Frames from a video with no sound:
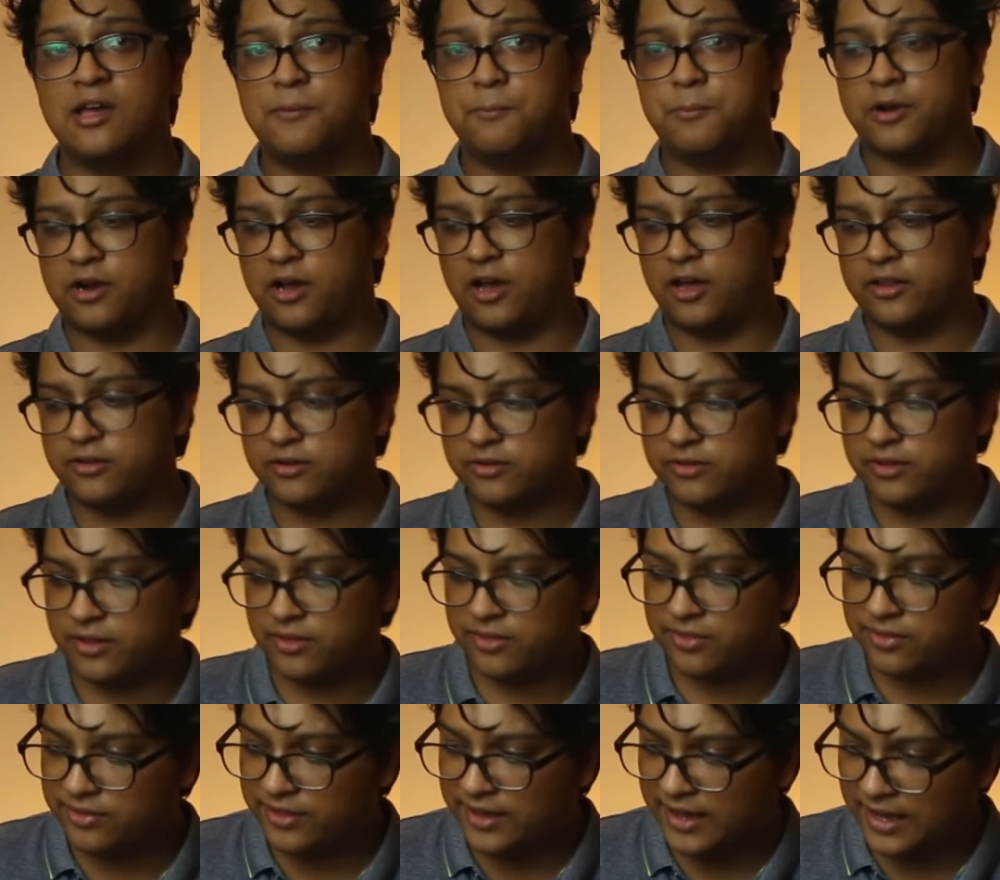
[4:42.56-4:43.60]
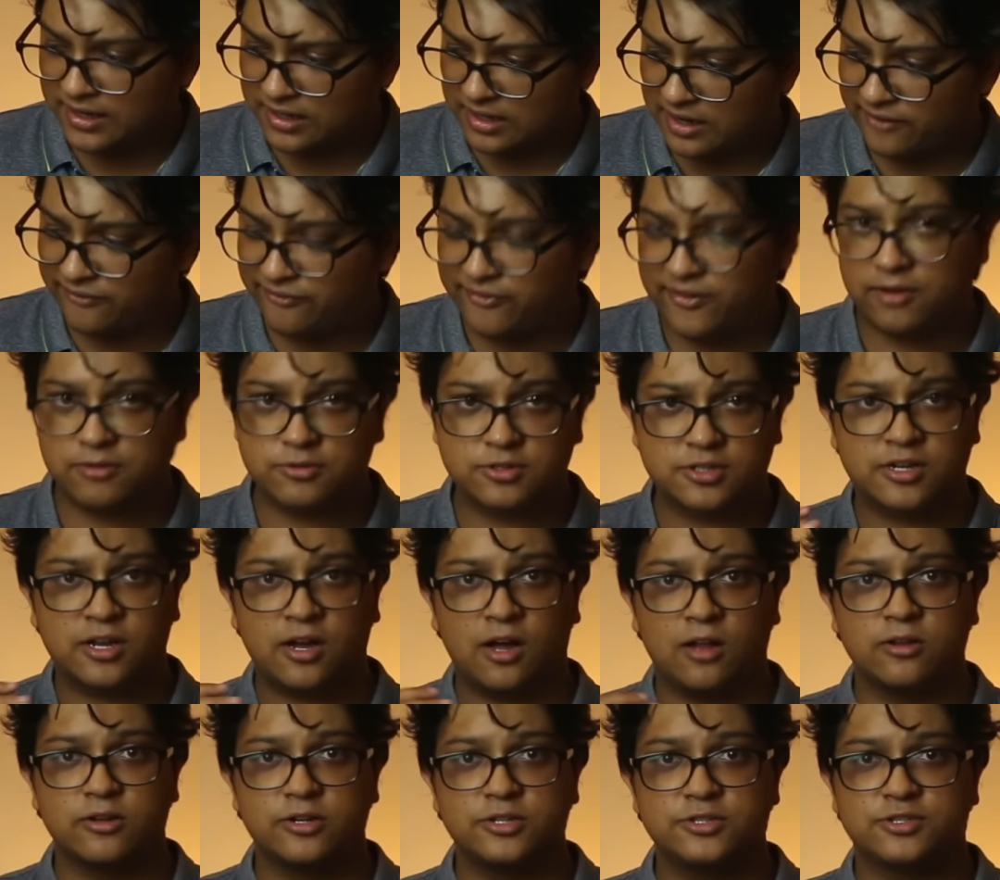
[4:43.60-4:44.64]
But other than that, I found
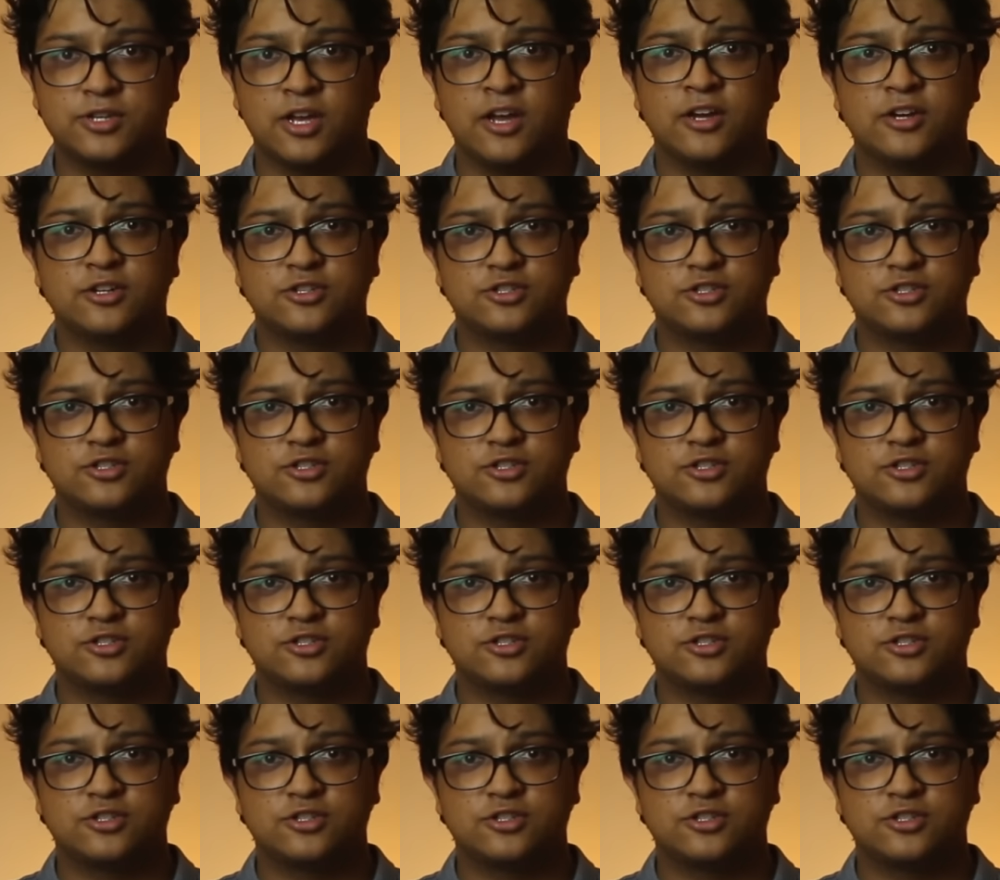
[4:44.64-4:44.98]
colors